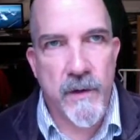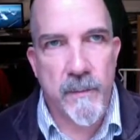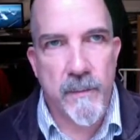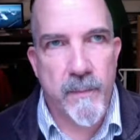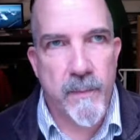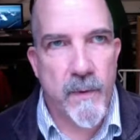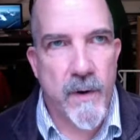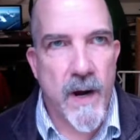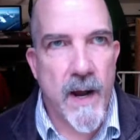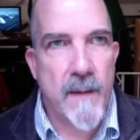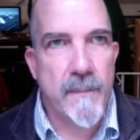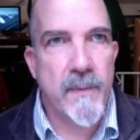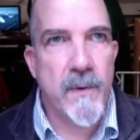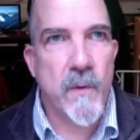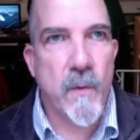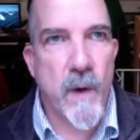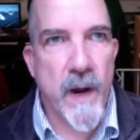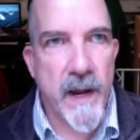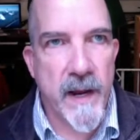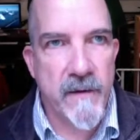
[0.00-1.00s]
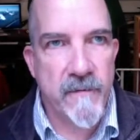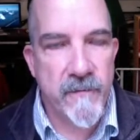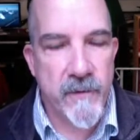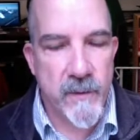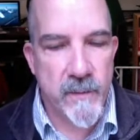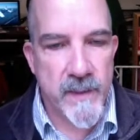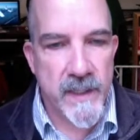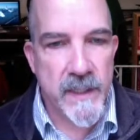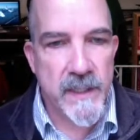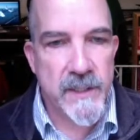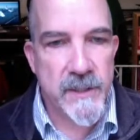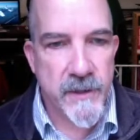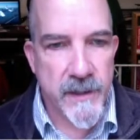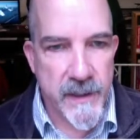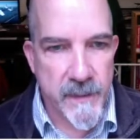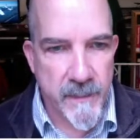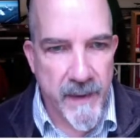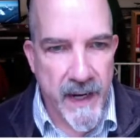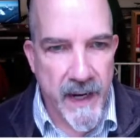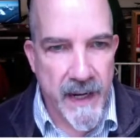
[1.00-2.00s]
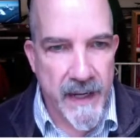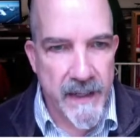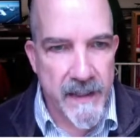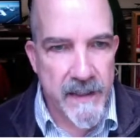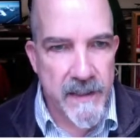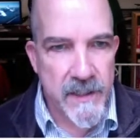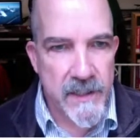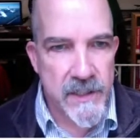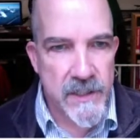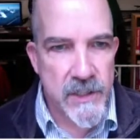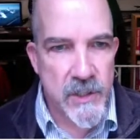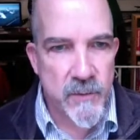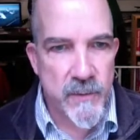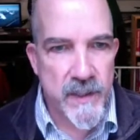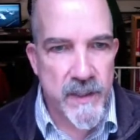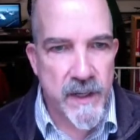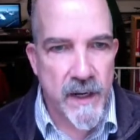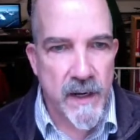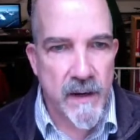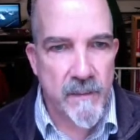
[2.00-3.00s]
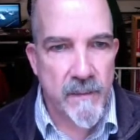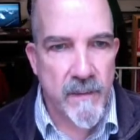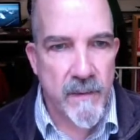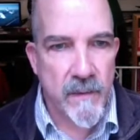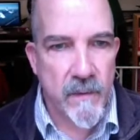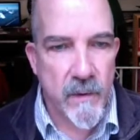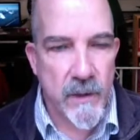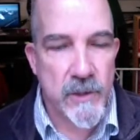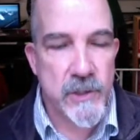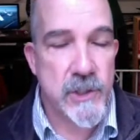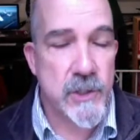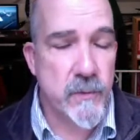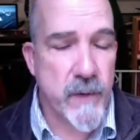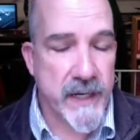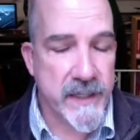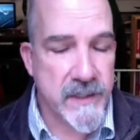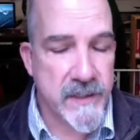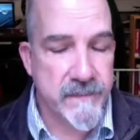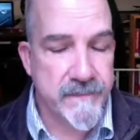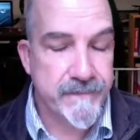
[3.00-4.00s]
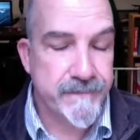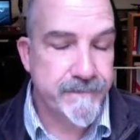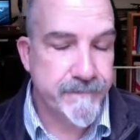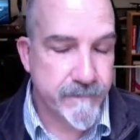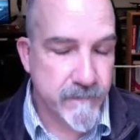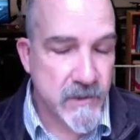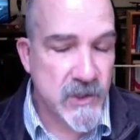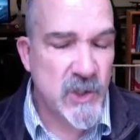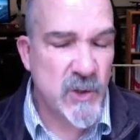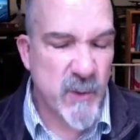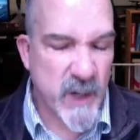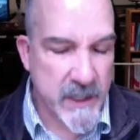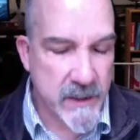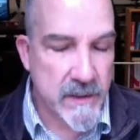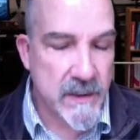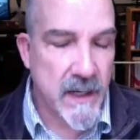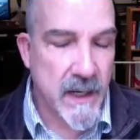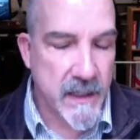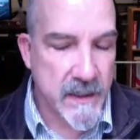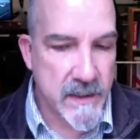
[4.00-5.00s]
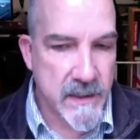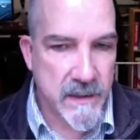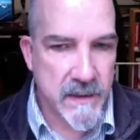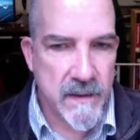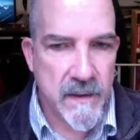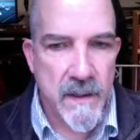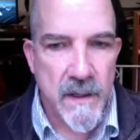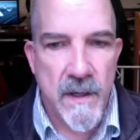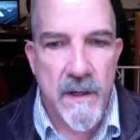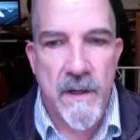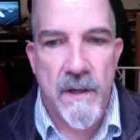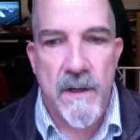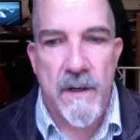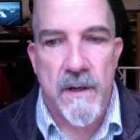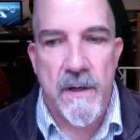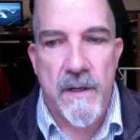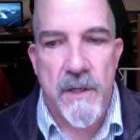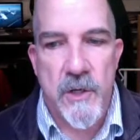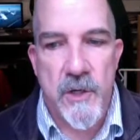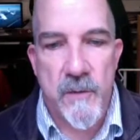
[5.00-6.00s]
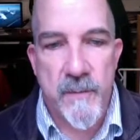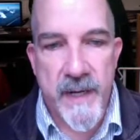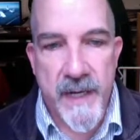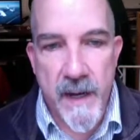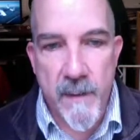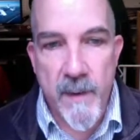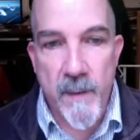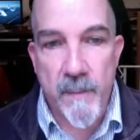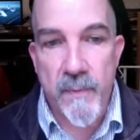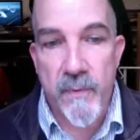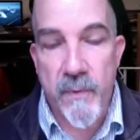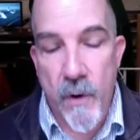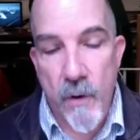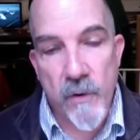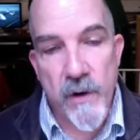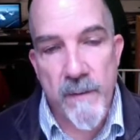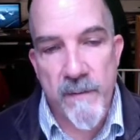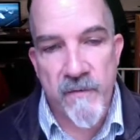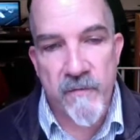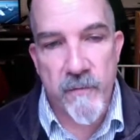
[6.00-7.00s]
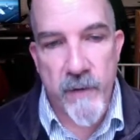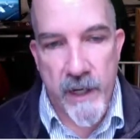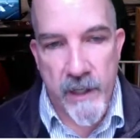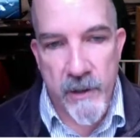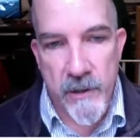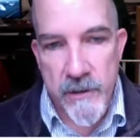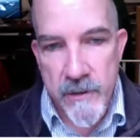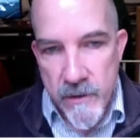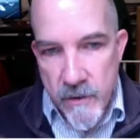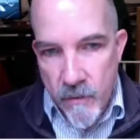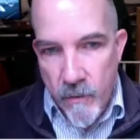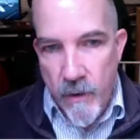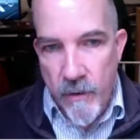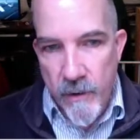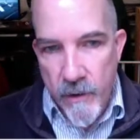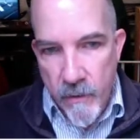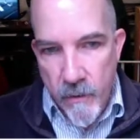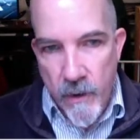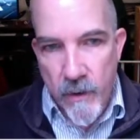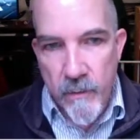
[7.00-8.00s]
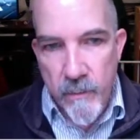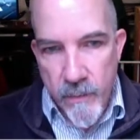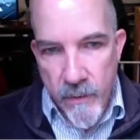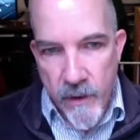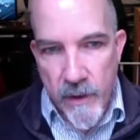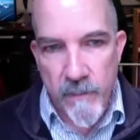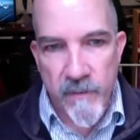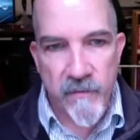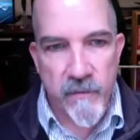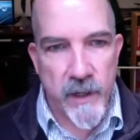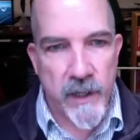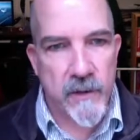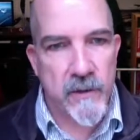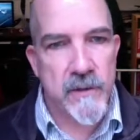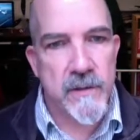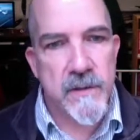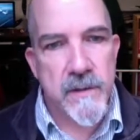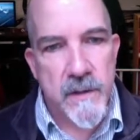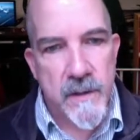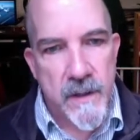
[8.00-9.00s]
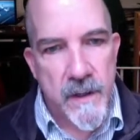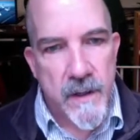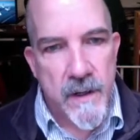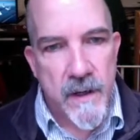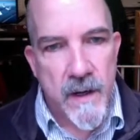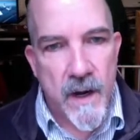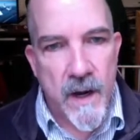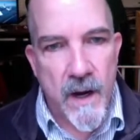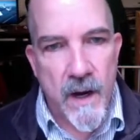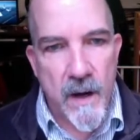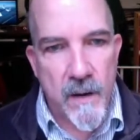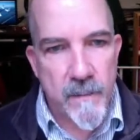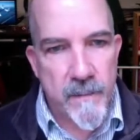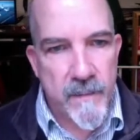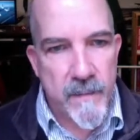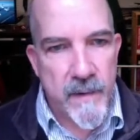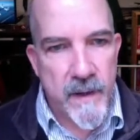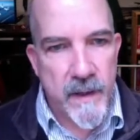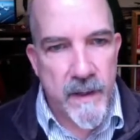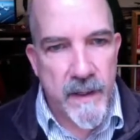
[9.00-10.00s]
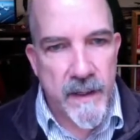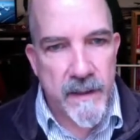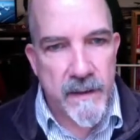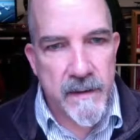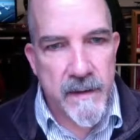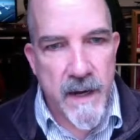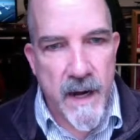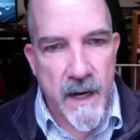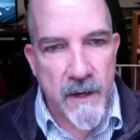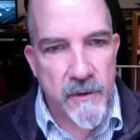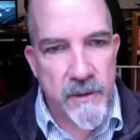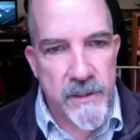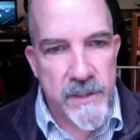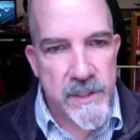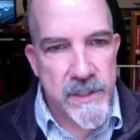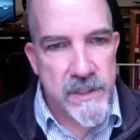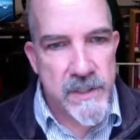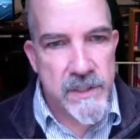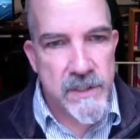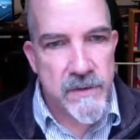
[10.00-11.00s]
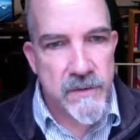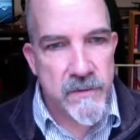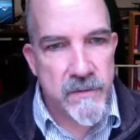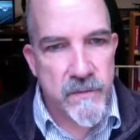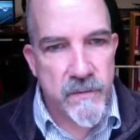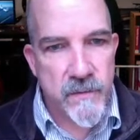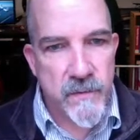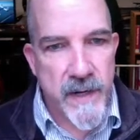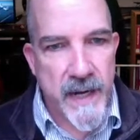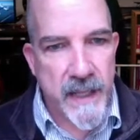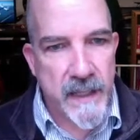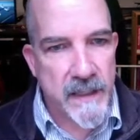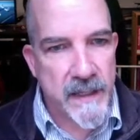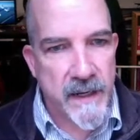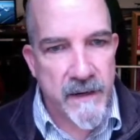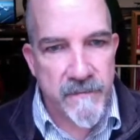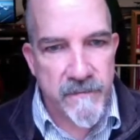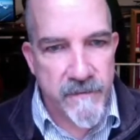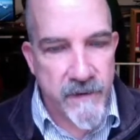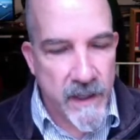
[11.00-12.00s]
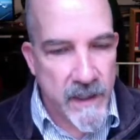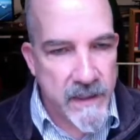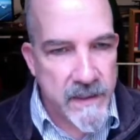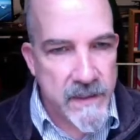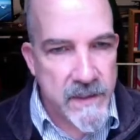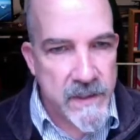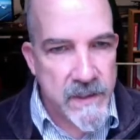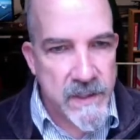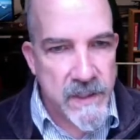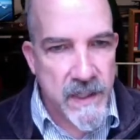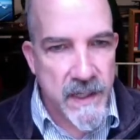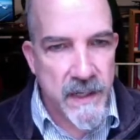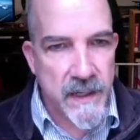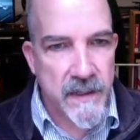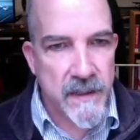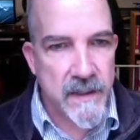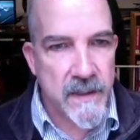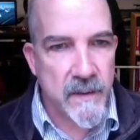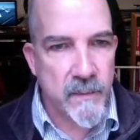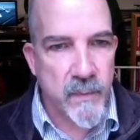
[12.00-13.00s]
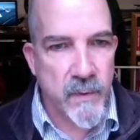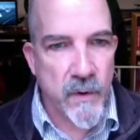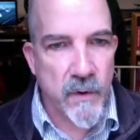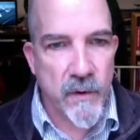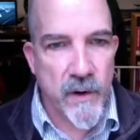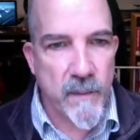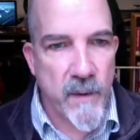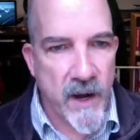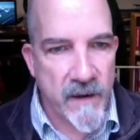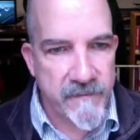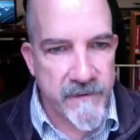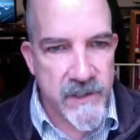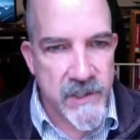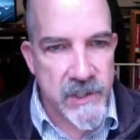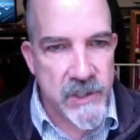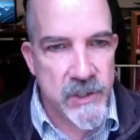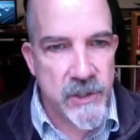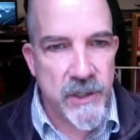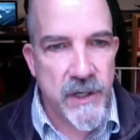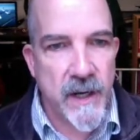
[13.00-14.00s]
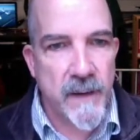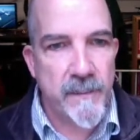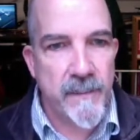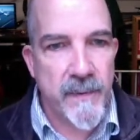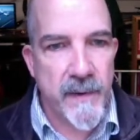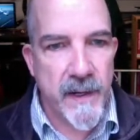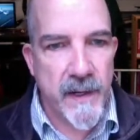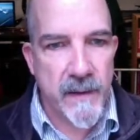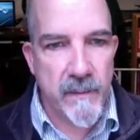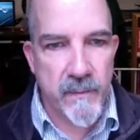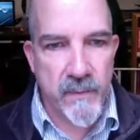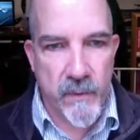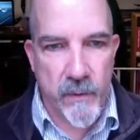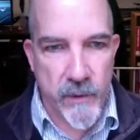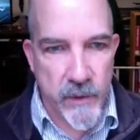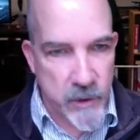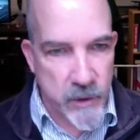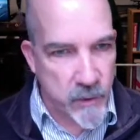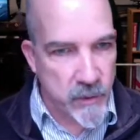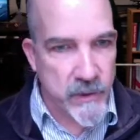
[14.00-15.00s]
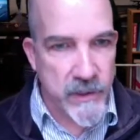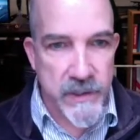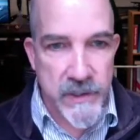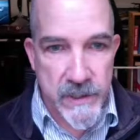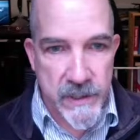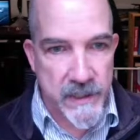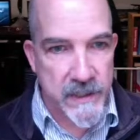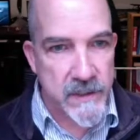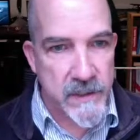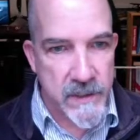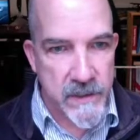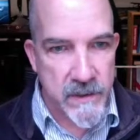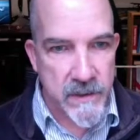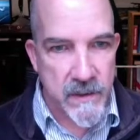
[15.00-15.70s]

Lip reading: proper way for the military to buy it is there's 2 ways. There's 2 ways, honestly. You can become a program of record, quote unquote, program of record, and get Congress to allocate funds and a program office stood up and procure these things.